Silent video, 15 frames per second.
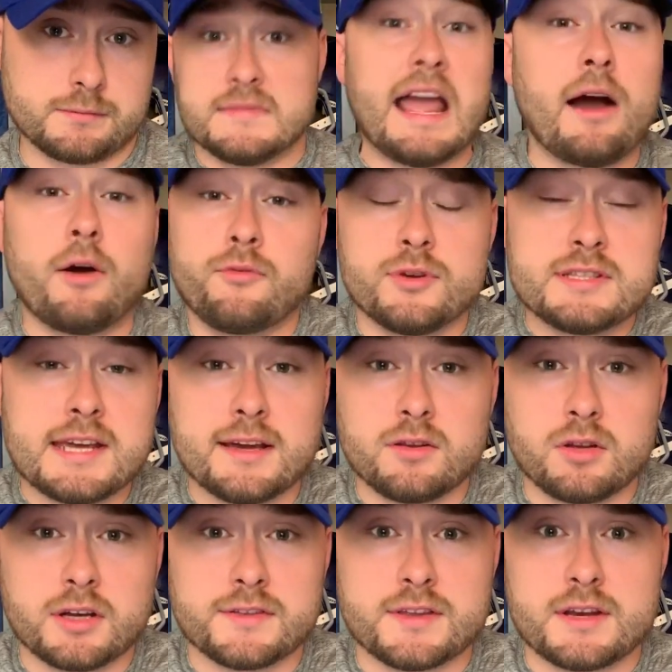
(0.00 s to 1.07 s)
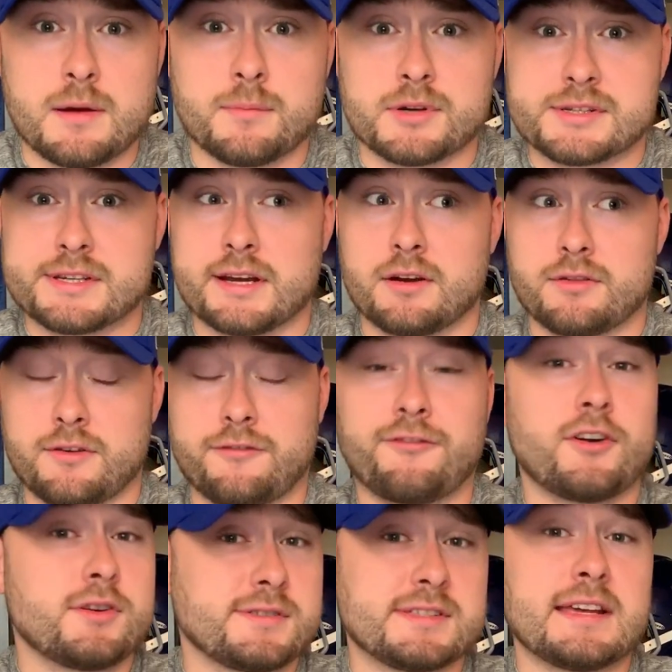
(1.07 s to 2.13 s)
Now, if we take a look at the numbers here, the
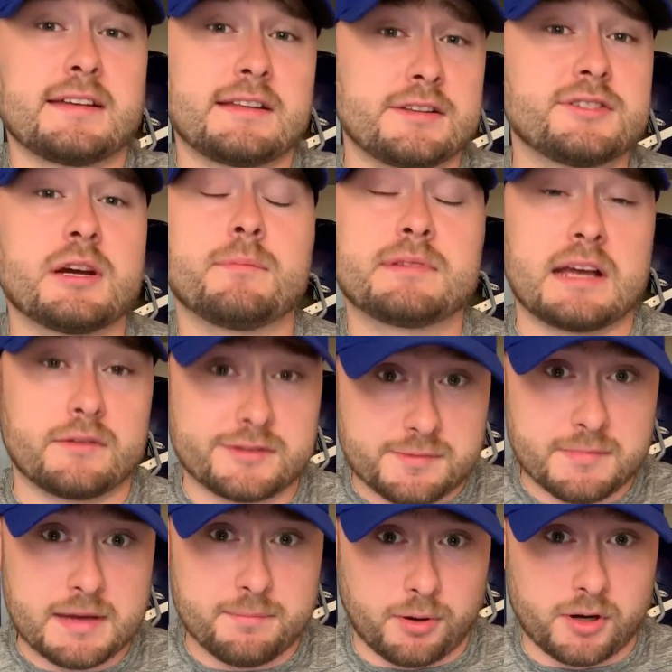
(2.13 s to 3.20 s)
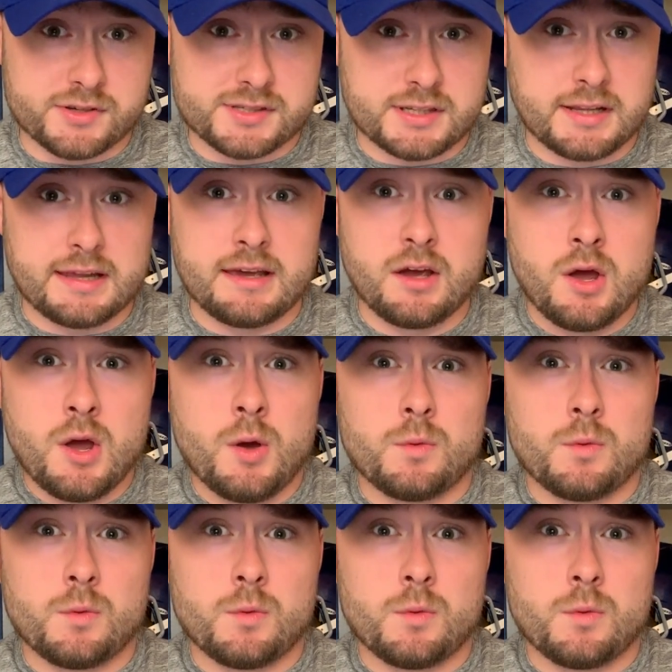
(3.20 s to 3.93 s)
first thing that jumped out to me personally